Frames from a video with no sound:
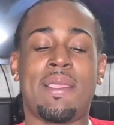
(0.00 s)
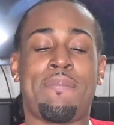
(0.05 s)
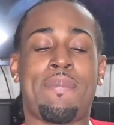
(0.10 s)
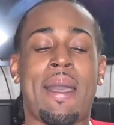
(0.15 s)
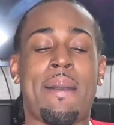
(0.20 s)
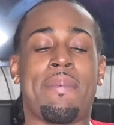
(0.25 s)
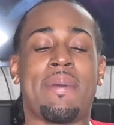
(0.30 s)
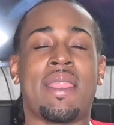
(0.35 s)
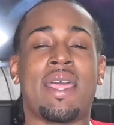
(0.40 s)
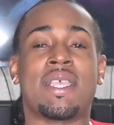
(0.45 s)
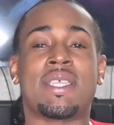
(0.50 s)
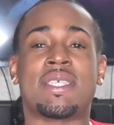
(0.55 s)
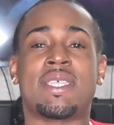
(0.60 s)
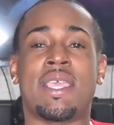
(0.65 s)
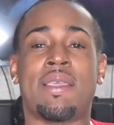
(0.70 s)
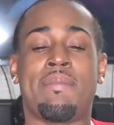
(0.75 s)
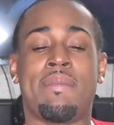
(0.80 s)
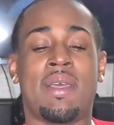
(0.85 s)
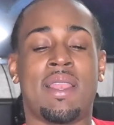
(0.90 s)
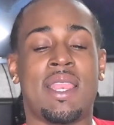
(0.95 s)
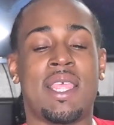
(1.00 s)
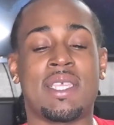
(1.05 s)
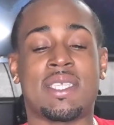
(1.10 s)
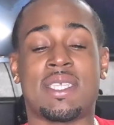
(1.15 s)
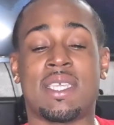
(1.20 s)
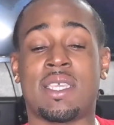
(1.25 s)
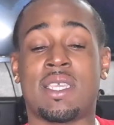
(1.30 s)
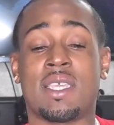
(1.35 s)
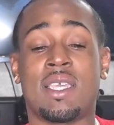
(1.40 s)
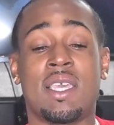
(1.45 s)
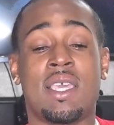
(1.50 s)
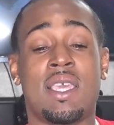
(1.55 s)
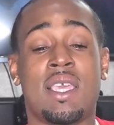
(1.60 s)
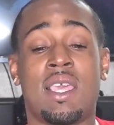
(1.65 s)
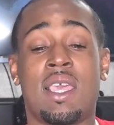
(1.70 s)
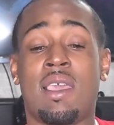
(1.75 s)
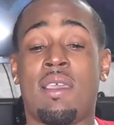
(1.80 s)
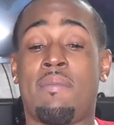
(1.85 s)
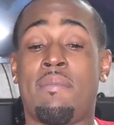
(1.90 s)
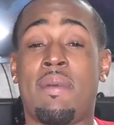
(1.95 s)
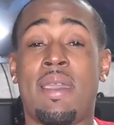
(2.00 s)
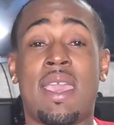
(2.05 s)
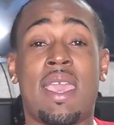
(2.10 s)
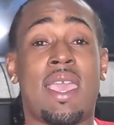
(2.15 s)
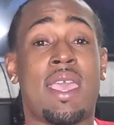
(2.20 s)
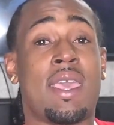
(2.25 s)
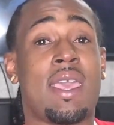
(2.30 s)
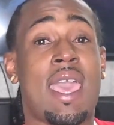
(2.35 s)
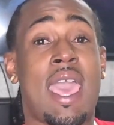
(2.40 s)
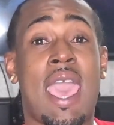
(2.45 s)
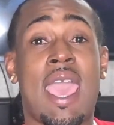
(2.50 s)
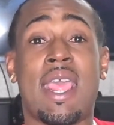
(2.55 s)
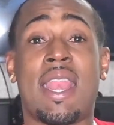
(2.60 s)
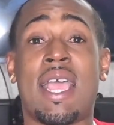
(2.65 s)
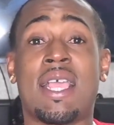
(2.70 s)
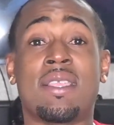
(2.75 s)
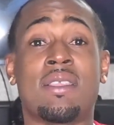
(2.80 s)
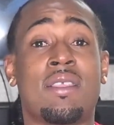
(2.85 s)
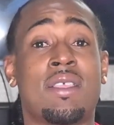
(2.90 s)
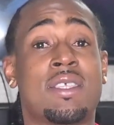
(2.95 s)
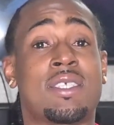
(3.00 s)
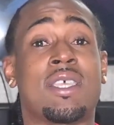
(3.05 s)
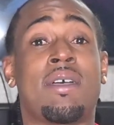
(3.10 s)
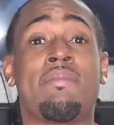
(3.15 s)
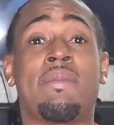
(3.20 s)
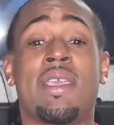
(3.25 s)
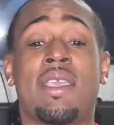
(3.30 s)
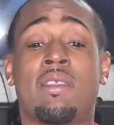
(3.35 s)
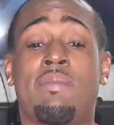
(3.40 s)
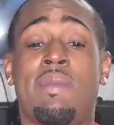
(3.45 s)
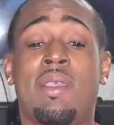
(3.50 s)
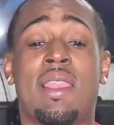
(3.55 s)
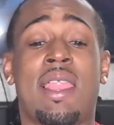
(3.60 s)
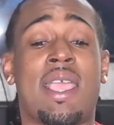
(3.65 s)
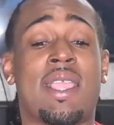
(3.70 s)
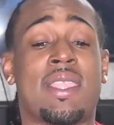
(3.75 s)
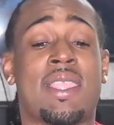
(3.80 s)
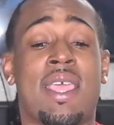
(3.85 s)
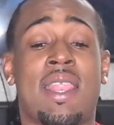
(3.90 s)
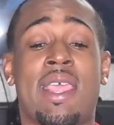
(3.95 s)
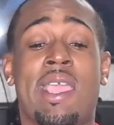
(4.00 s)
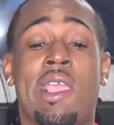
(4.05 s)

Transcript: he popping that shit. But listen, man, hey, that some niggas be like that.